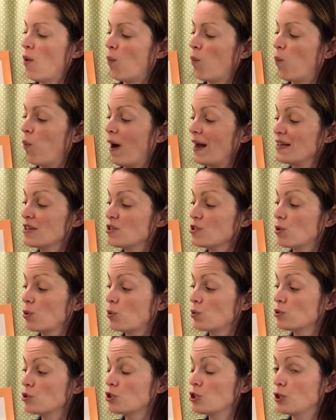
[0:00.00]
One
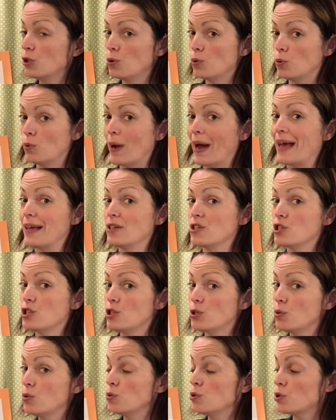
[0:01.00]
told two and
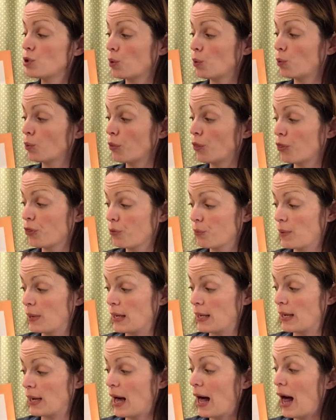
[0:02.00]
two told
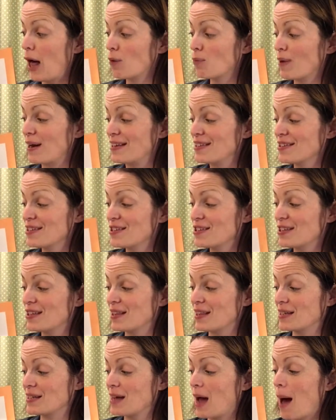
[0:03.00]
three. I'll race you to
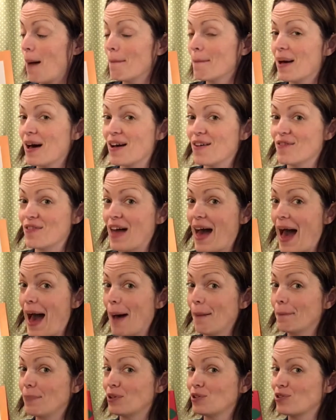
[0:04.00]
the top of the
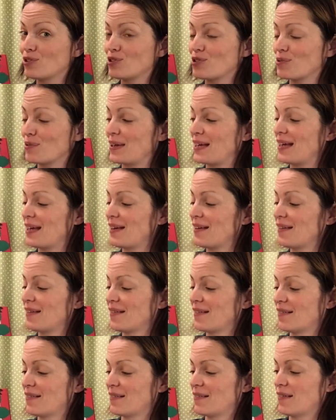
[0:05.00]
apple tree.
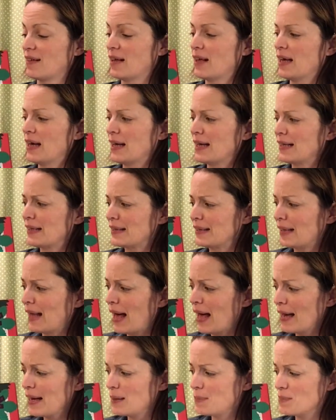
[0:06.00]

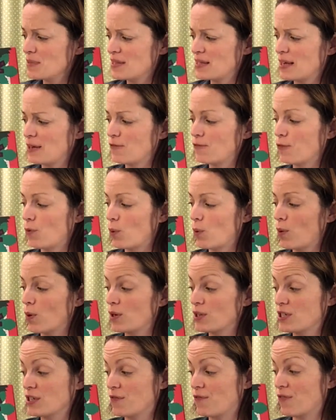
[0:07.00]
Climb, said
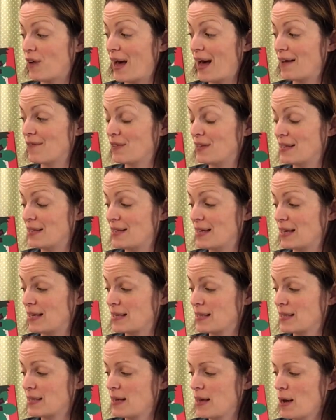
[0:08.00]
four to five and
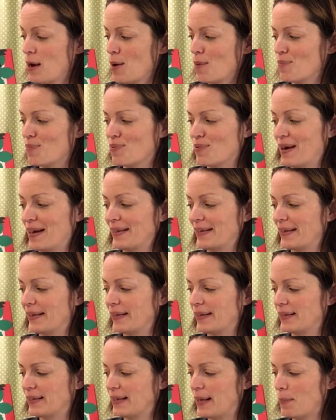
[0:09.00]
six, bright
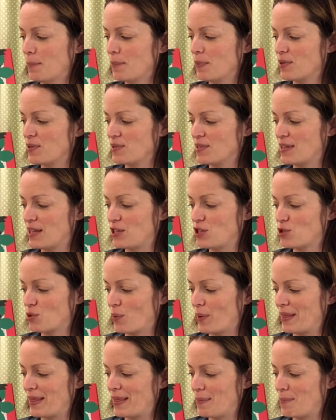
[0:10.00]
little numbers that
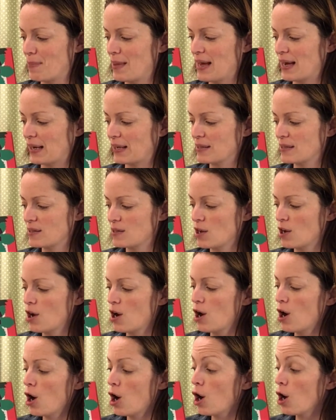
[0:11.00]
join the mix.
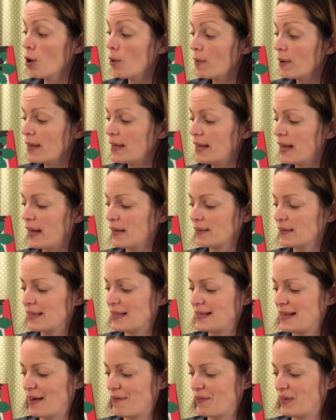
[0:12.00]
Hurry, yelled
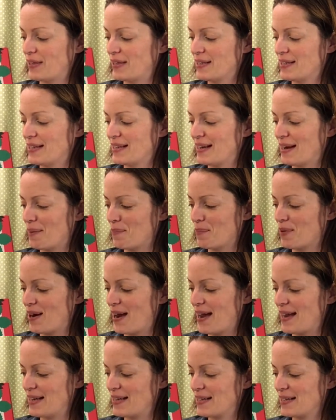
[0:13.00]
seven to number
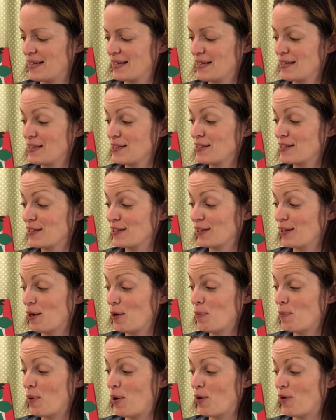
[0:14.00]
eight,
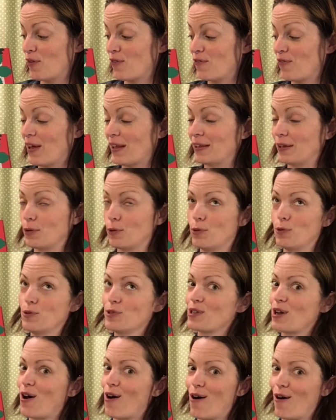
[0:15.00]
slowpoke fellow
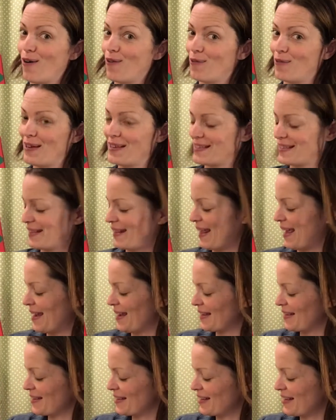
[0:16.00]
who's always
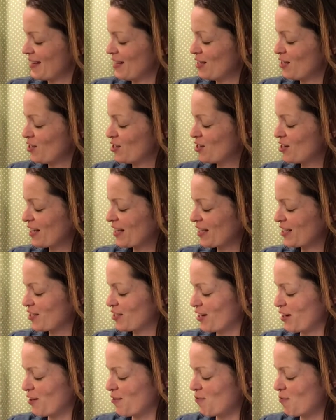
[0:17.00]
late. Chicka
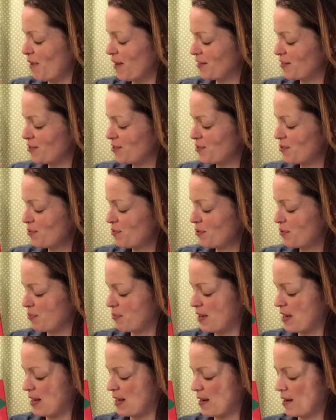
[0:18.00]
chicka one, two,
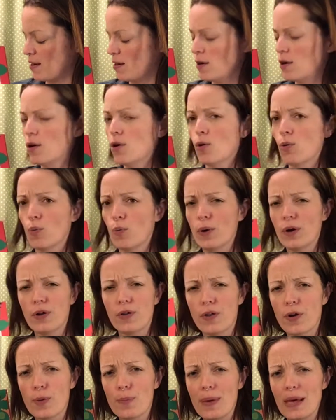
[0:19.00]
three.
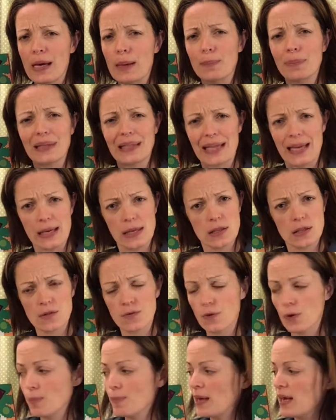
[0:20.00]
Will there be a place
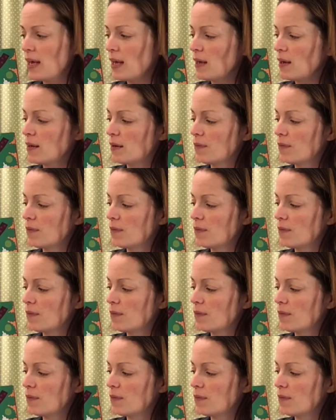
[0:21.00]
for me?